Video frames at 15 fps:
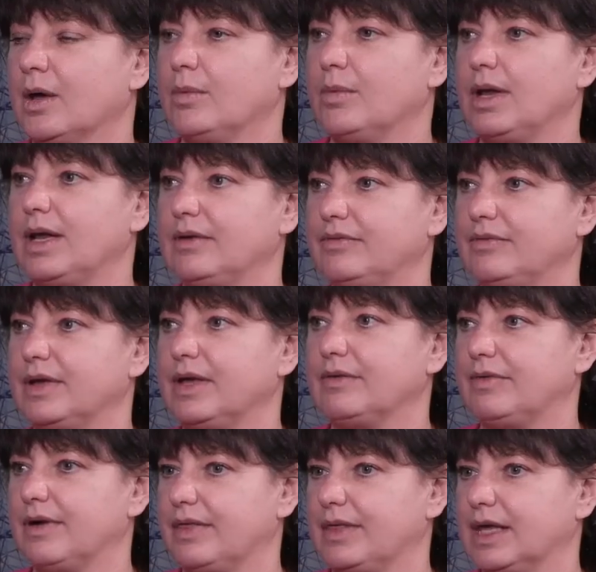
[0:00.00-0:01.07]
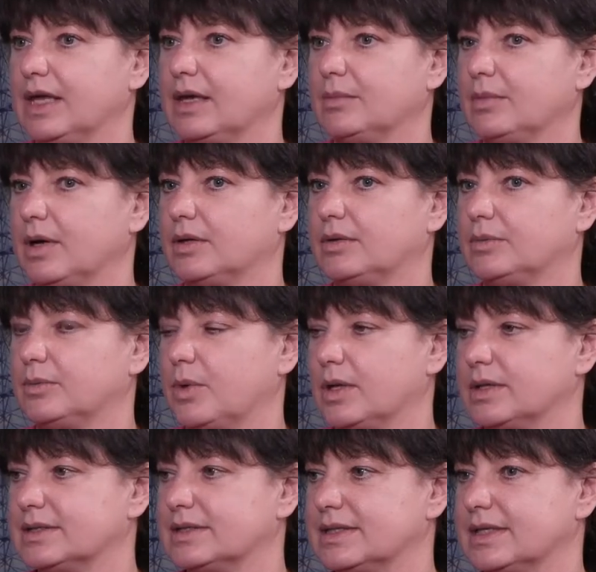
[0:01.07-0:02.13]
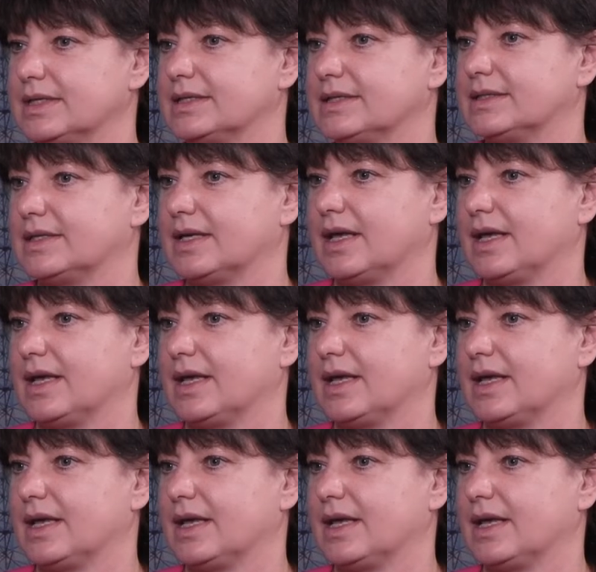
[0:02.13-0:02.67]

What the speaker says: Well, if I think about ones is